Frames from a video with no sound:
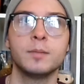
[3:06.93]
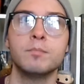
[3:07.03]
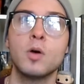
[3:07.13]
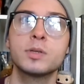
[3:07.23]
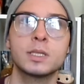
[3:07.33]

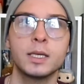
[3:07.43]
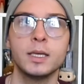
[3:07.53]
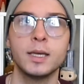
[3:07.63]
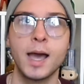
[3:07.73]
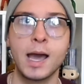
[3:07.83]

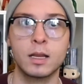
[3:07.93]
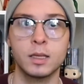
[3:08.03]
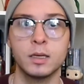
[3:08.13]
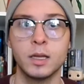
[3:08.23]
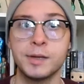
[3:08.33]
mostly
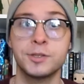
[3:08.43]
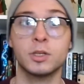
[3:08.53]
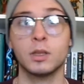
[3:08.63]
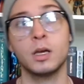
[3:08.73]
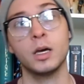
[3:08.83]
Adolin and
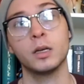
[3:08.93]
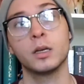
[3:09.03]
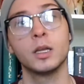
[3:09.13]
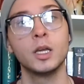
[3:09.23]
Shallan,